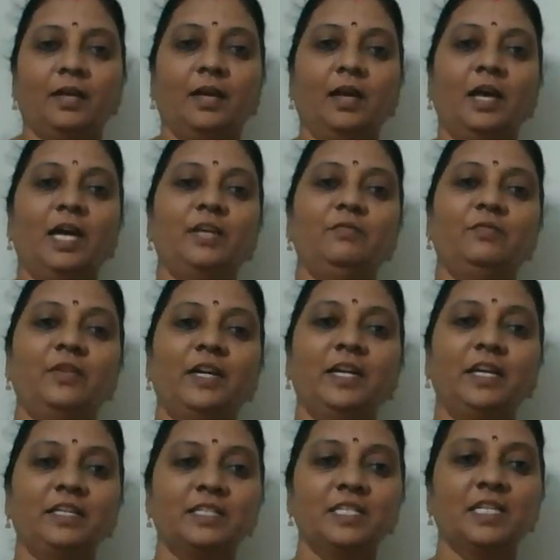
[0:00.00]
Hi
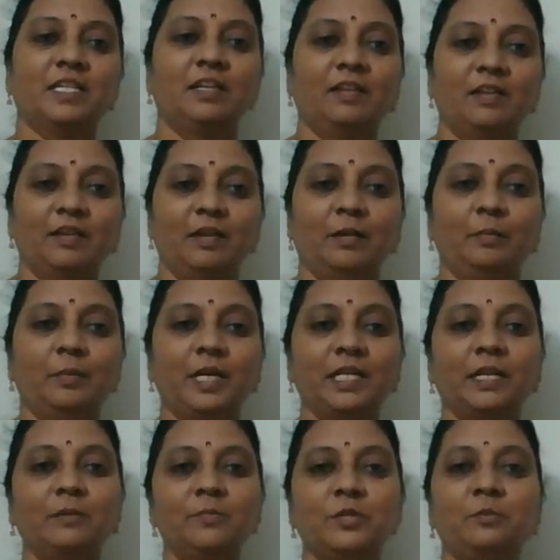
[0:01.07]
friends,
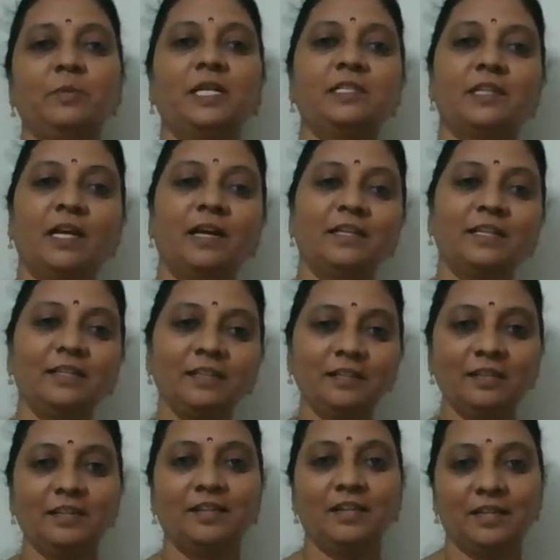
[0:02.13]
welcome to my
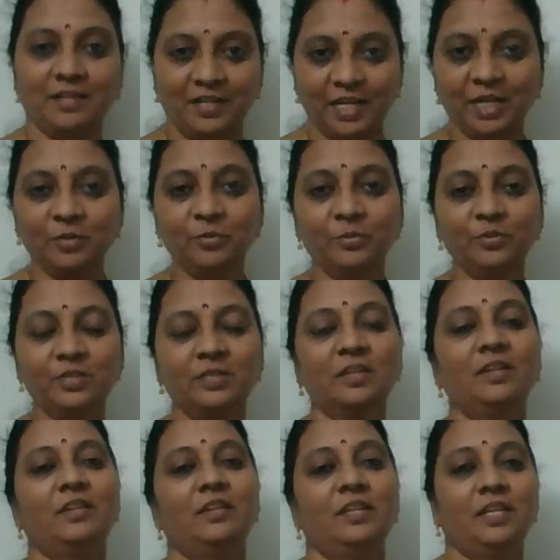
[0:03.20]
channel Renu's
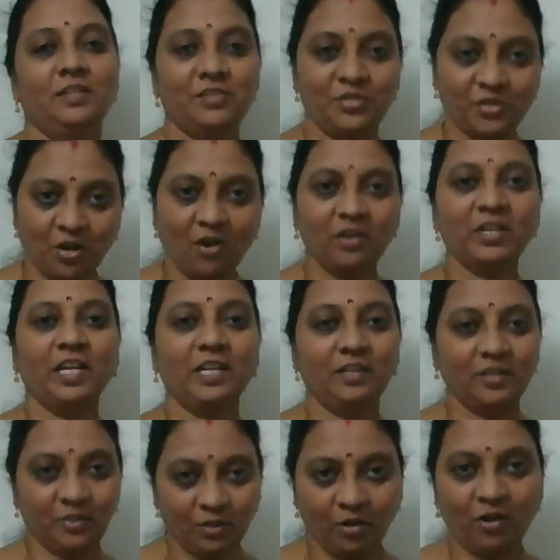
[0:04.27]
Chalk
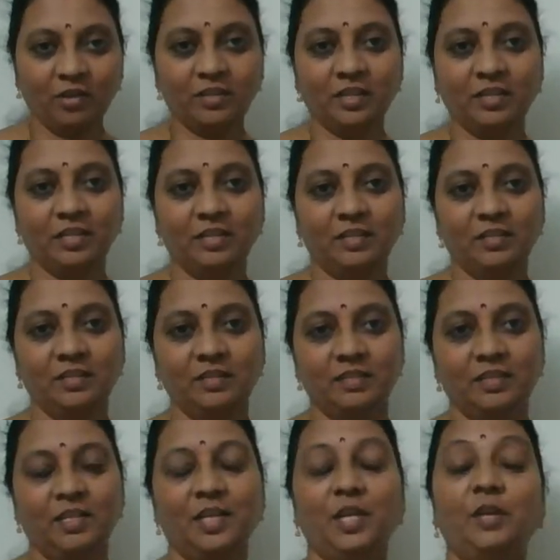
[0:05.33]
and Talk.
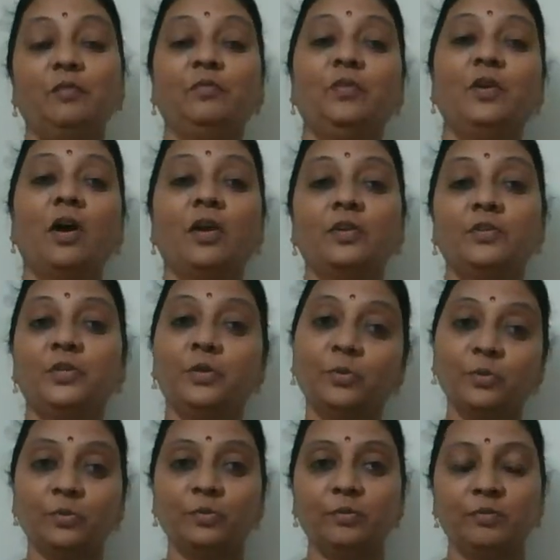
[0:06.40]
If you are
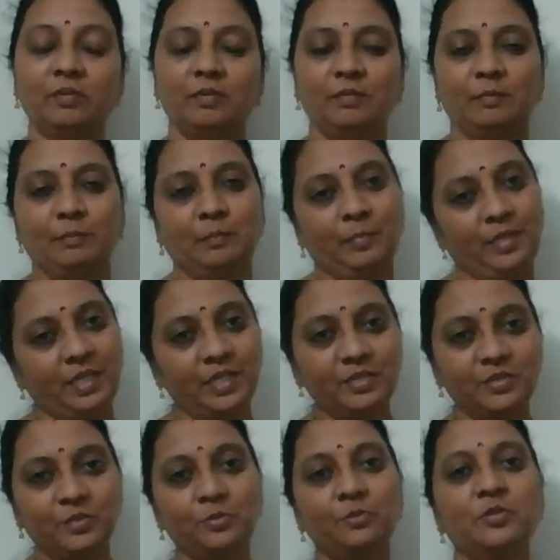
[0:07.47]
new,
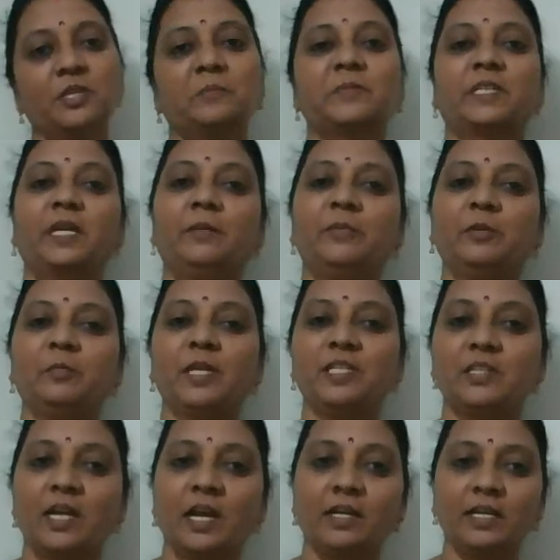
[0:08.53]
please do subscribe to my
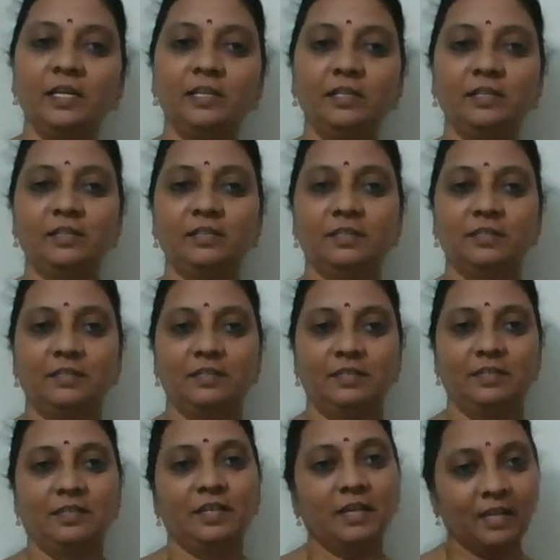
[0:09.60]
channel,
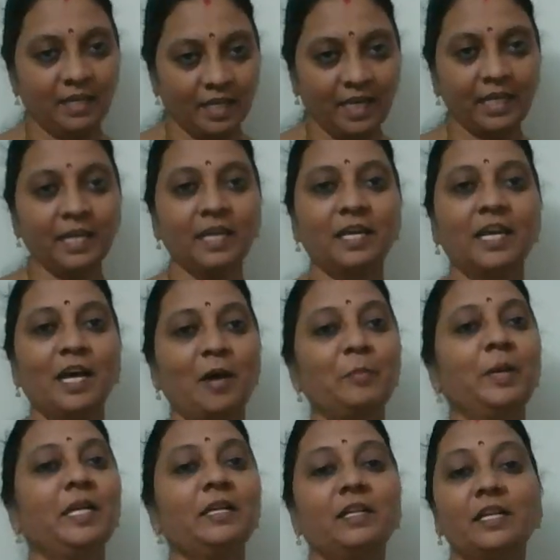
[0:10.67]
like,
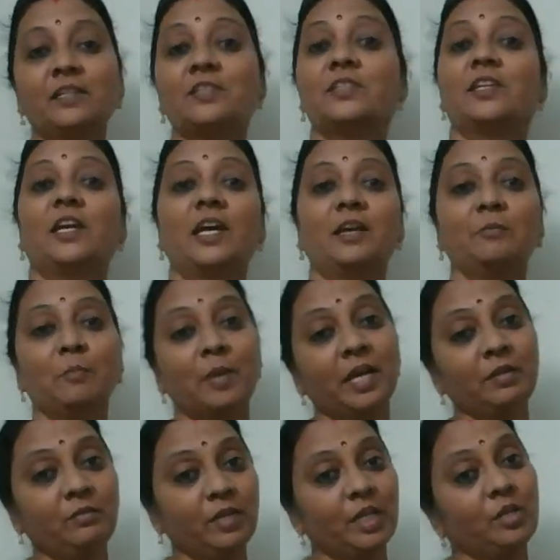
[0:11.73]
comment and share my
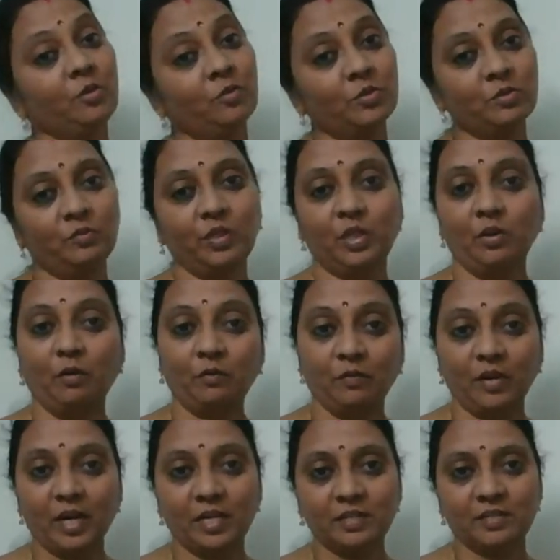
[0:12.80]
videos with your
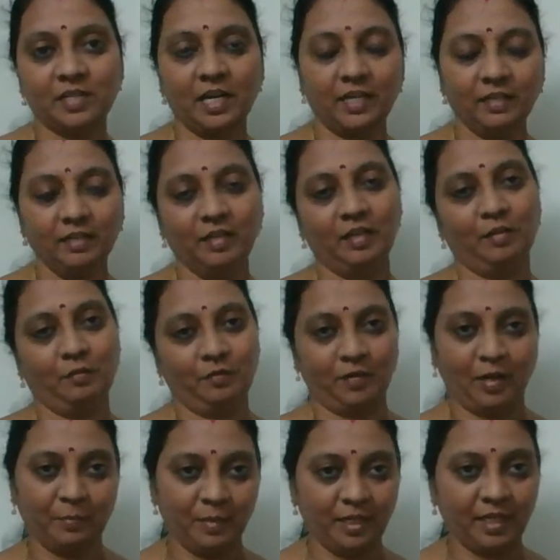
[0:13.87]
friends and
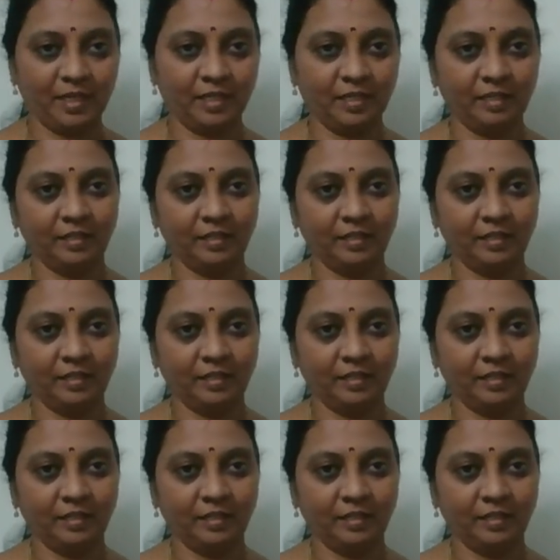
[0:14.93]
family.